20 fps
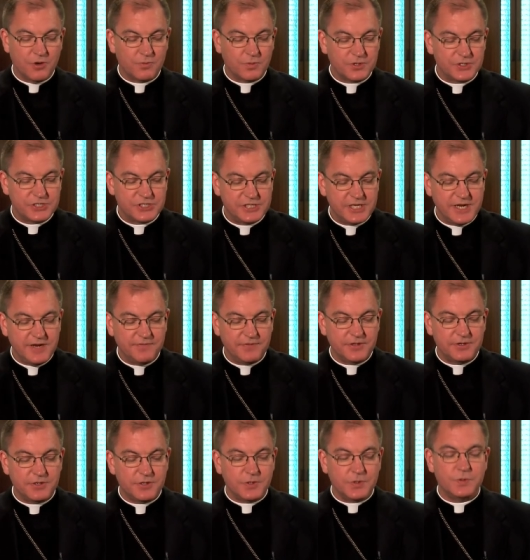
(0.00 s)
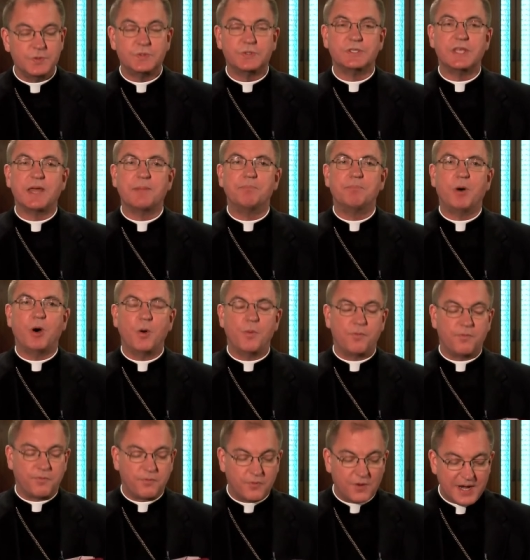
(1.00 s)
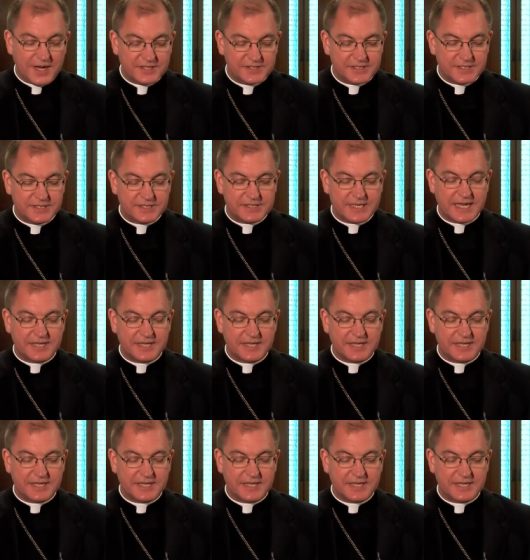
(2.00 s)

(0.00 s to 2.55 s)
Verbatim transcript: receive the news that Pope Francis